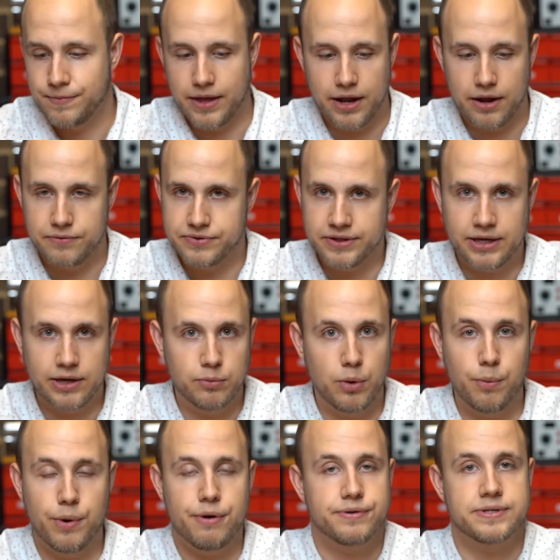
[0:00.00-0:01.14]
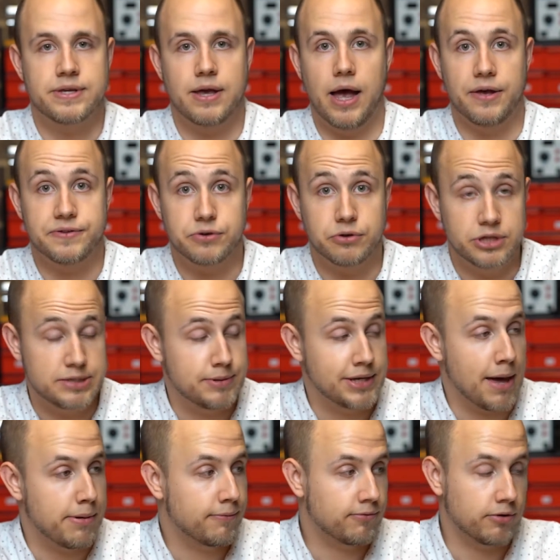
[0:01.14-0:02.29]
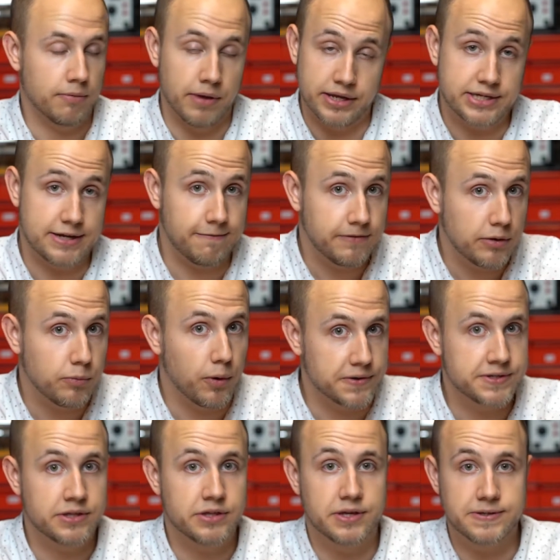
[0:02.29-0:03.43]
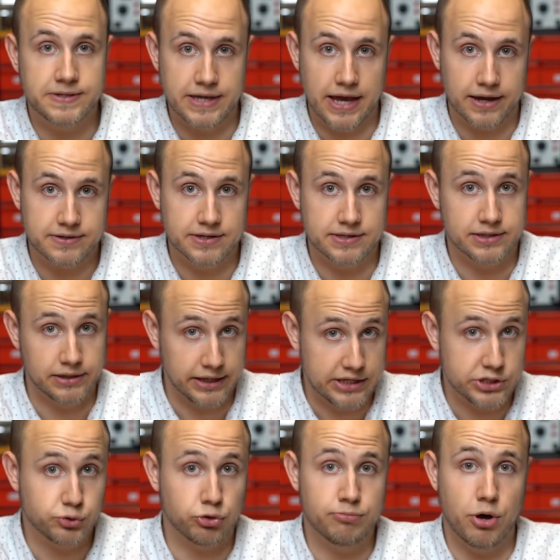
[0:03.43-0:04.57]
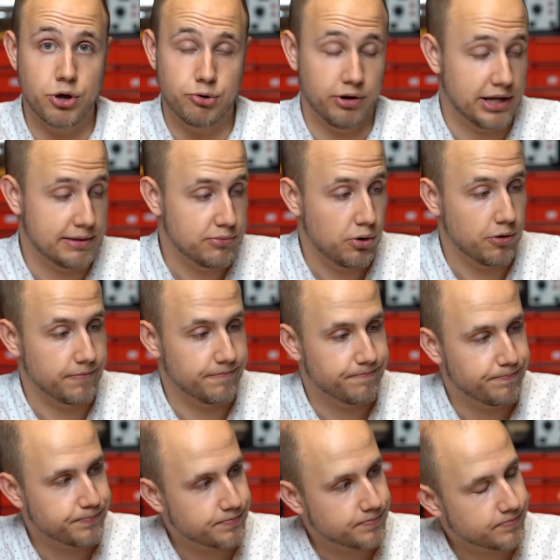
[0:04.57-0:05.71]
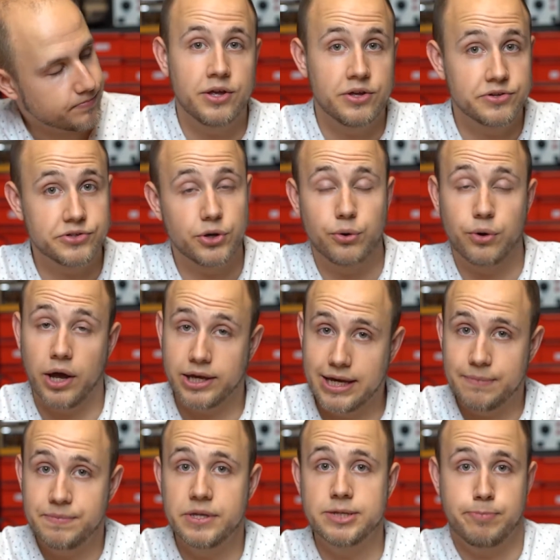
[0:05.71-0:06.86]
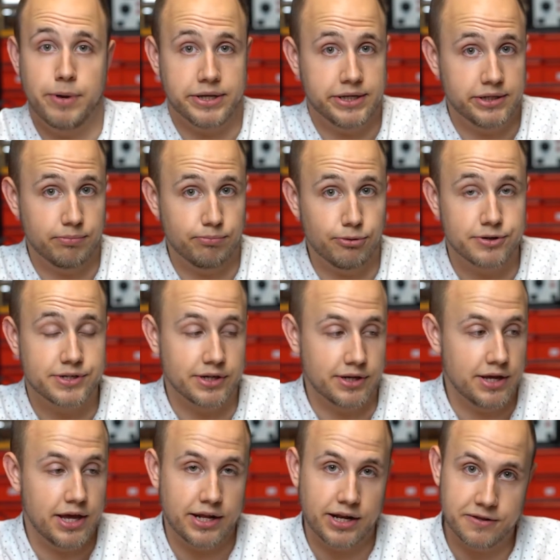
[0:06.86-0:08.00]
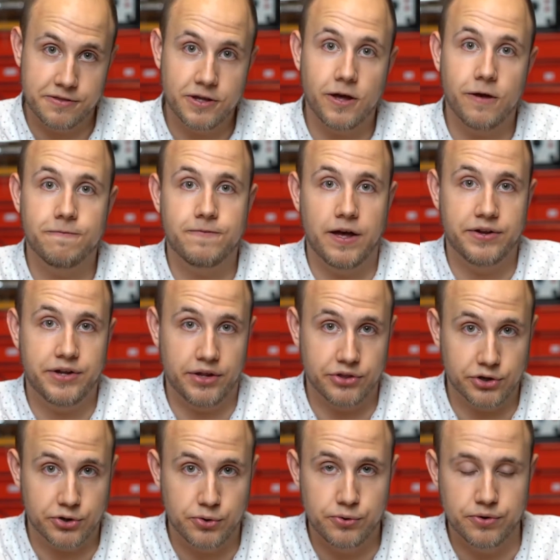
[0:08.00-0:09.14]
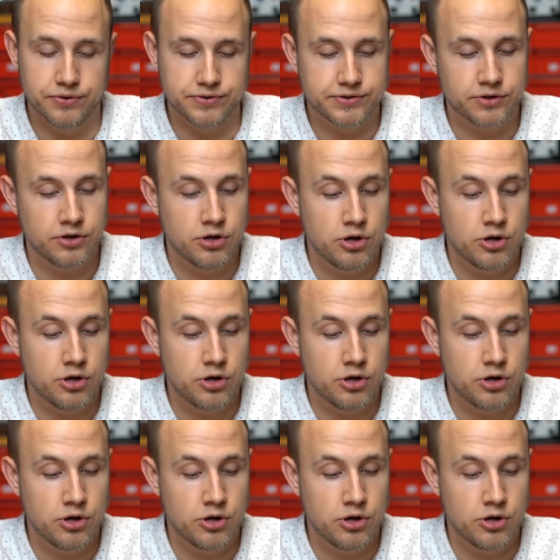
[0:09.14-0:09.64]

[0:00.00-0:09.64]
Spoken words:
And I was thinking, well, where else could this be coming from? It definitely wasn't the Z-axis lead screw motor anymore. So I kept inspecting the printer and I think I found out the cause.